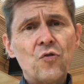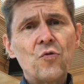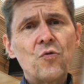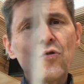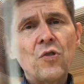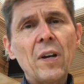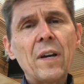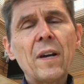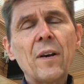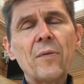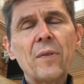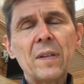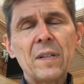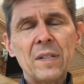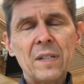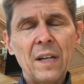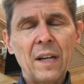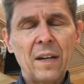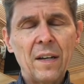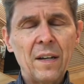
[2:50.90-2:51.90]
Check out the
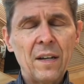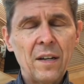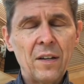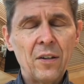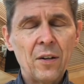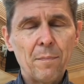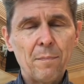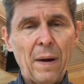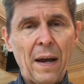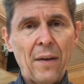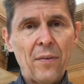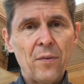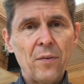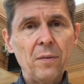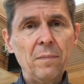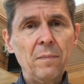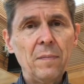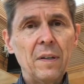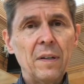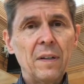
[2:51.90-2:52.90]
sink in your
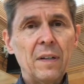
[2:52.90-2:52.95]
bathroom